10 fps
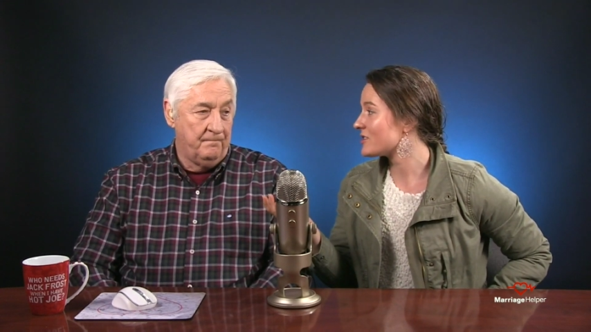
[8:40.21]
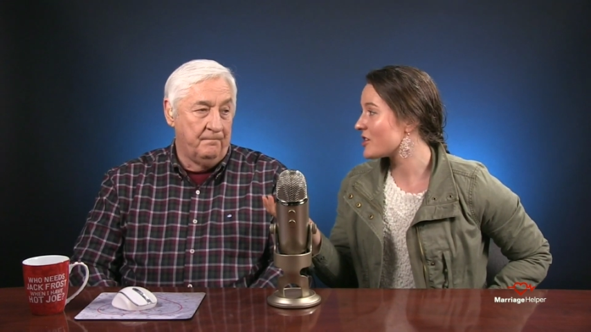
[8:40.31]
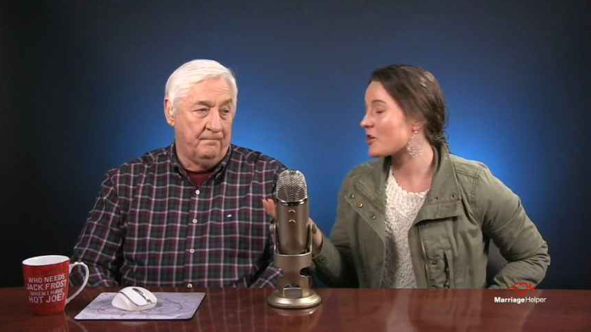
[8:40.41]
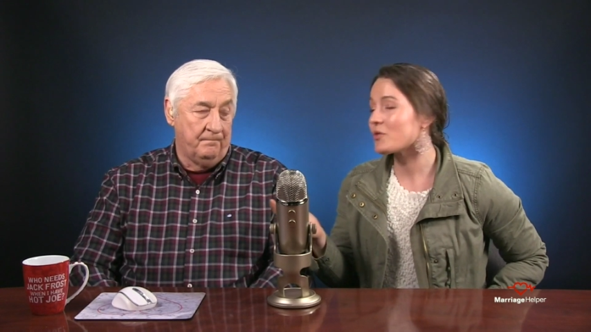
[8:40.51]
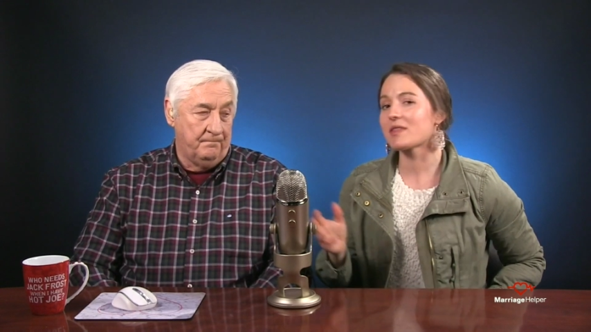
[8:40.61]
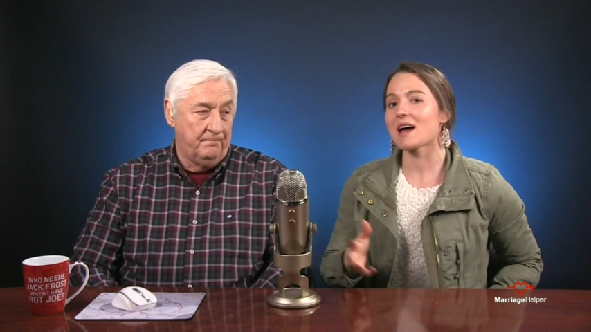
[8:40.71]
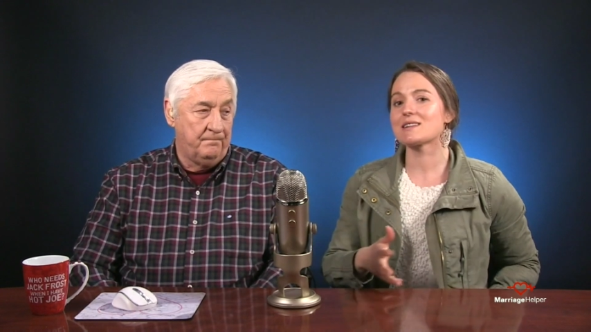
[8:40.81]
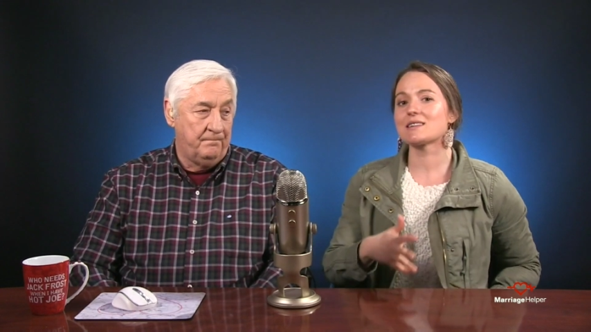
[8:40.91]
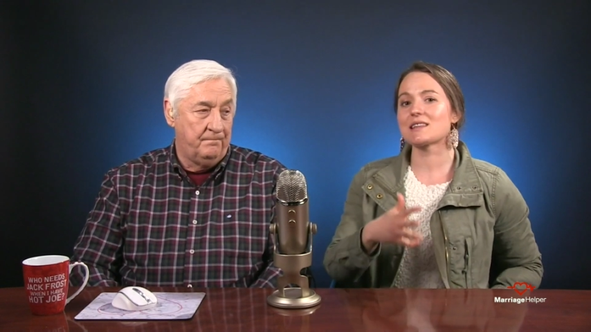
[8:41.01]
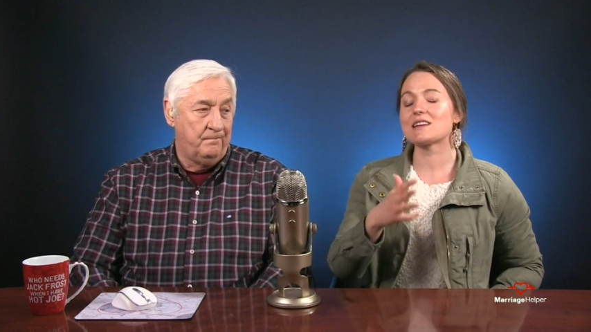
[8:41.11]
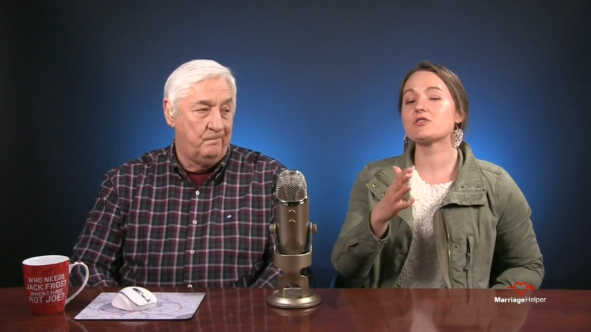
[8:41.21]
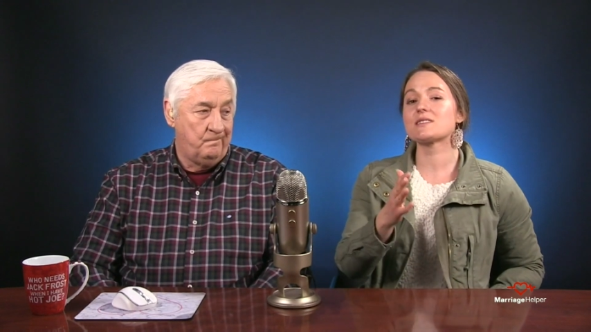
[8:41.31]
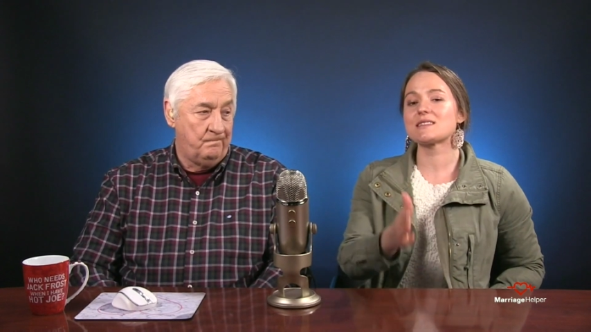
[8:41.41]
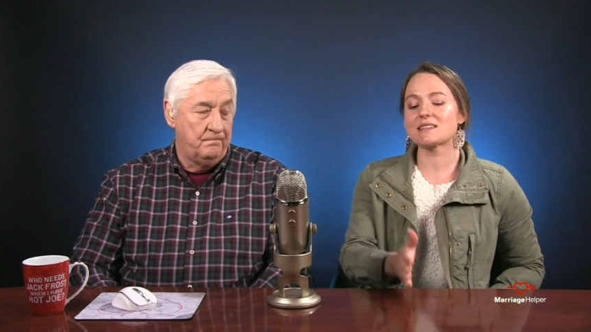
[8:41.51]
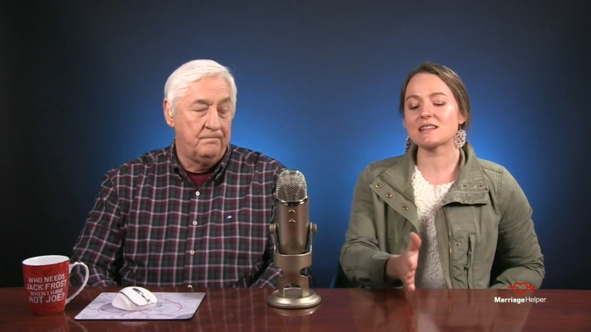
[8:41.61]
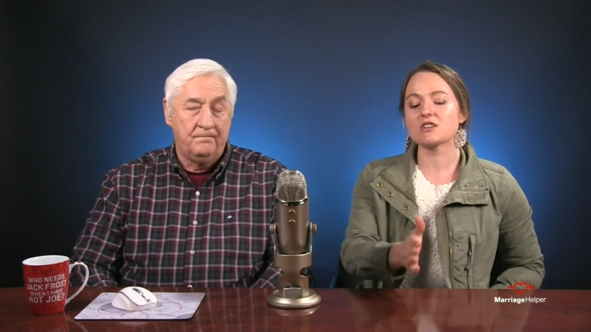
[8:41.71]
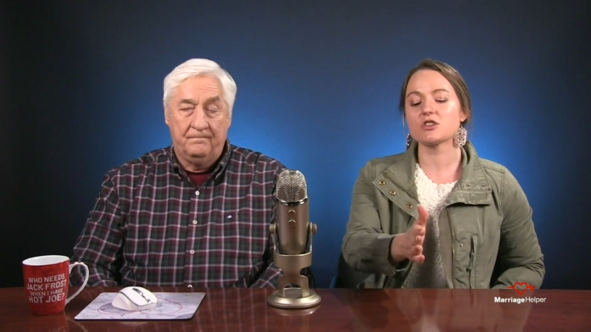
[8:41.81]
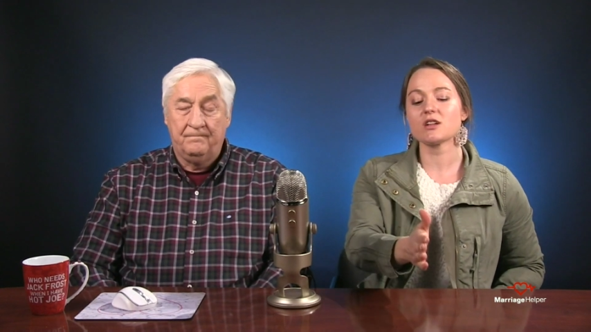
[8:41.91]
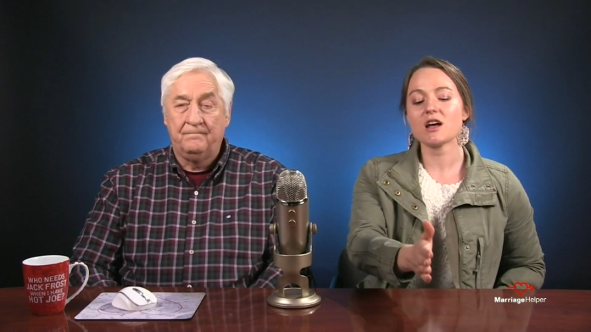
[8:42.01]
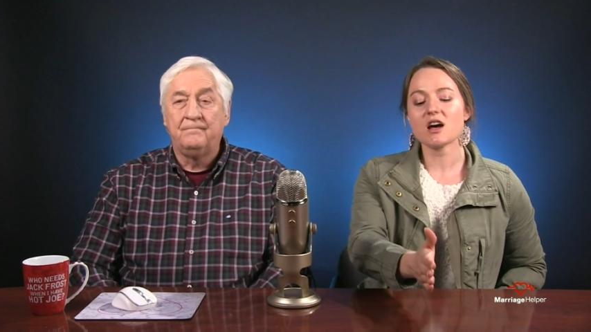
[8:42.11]
Speaker 1: You know, mm. that it's
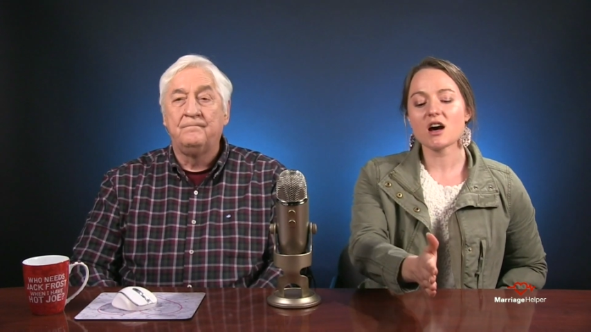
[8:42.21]
still